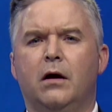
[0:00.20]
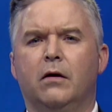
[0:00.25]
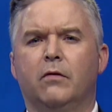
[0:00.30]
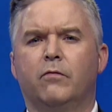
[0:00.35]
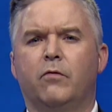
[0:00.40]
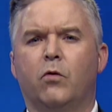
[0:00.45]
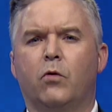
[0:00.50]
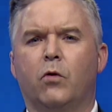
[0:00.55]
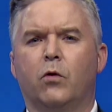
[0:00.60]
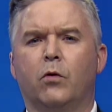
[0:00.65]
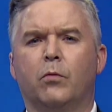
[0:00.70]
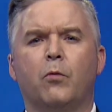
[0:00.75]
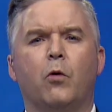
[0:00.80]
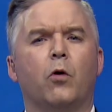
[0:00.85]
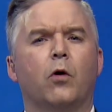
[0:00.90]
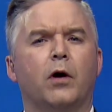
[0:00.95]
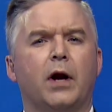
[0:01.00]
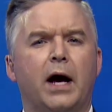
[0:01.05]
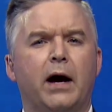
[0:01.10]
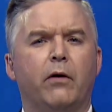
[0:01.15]
for
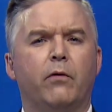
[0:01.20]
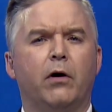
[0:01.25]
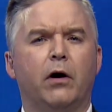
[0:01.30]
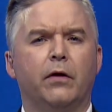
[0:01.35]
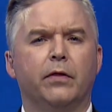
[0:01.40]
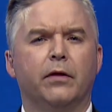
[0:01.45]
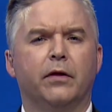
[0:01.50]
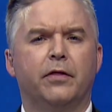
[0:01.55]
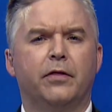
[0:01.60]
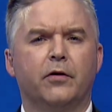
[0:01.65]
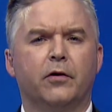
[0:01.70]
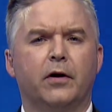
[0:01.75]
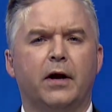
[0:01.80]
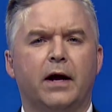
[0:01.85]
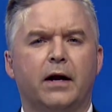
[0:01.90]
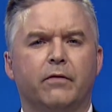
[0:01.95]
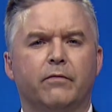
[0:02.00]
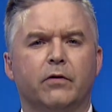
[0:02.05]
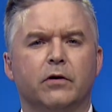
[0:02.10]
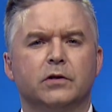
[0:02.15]
more now on the third
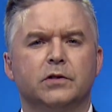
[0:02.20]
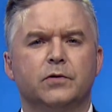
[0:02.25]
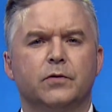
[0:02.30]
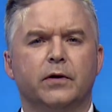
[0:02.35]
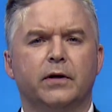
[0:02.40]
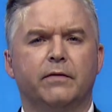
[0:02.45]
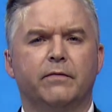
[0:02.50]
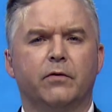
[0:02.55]
anniversary